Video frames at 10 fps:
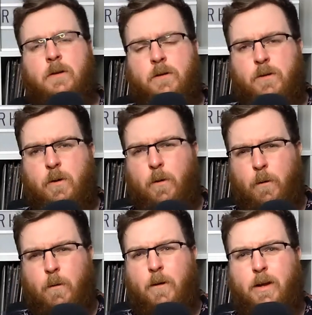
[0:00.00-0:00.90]

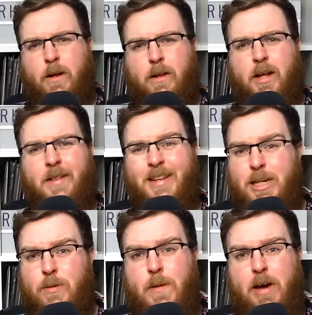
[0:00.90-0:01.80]
So, let
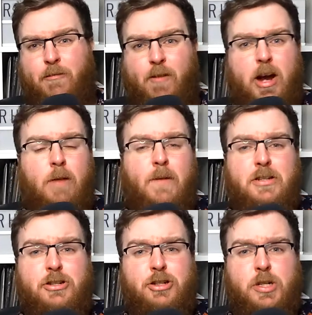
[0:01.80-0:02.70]
this be my final
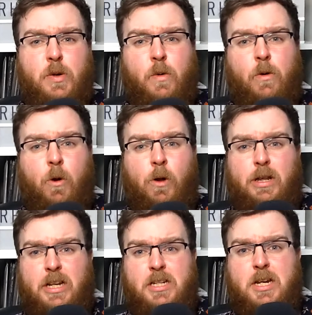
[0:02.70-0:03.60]
message to you all on
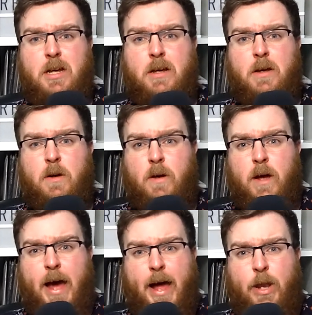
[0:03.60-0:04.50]
this
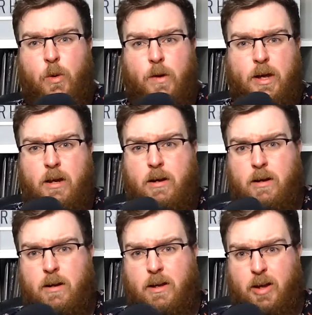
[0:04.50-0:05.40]
Halloween
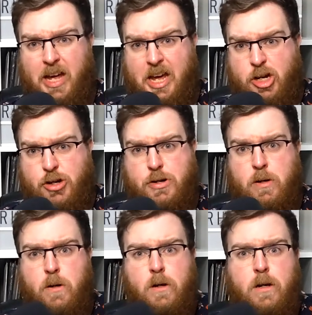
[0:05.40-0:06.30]
ish
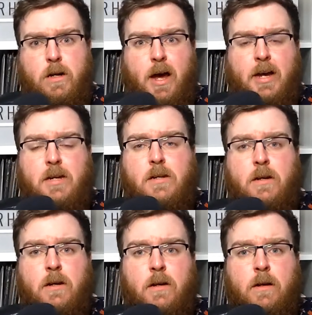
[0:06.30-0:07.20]
night.
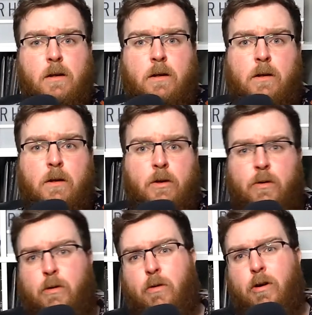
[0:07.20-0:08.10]

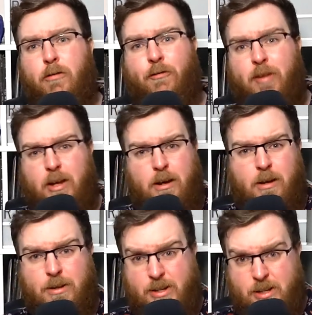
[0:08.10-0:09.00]
Do not
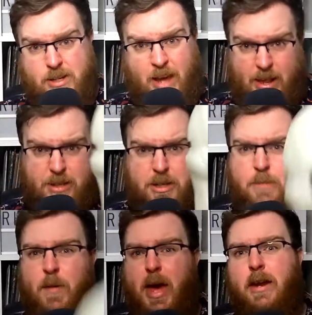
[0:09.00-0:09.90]
fear the
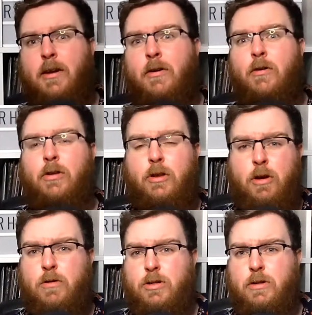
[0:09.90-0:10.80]
skeleton men or the
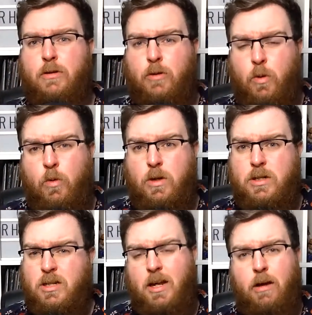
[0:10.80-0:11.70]
ghosts and ghouls,
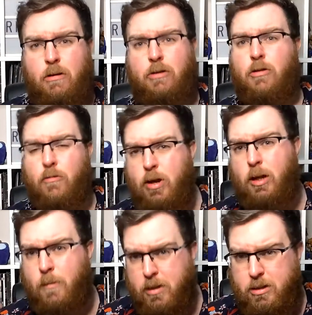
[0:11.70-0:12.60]
as they are not the
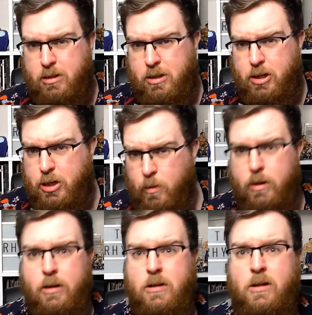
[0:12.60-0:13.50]
real monsters in this
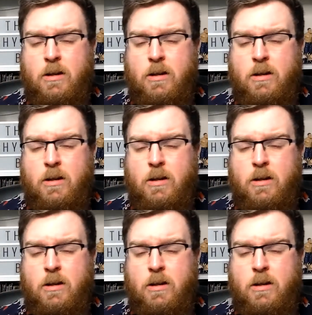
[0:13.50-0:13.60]
world.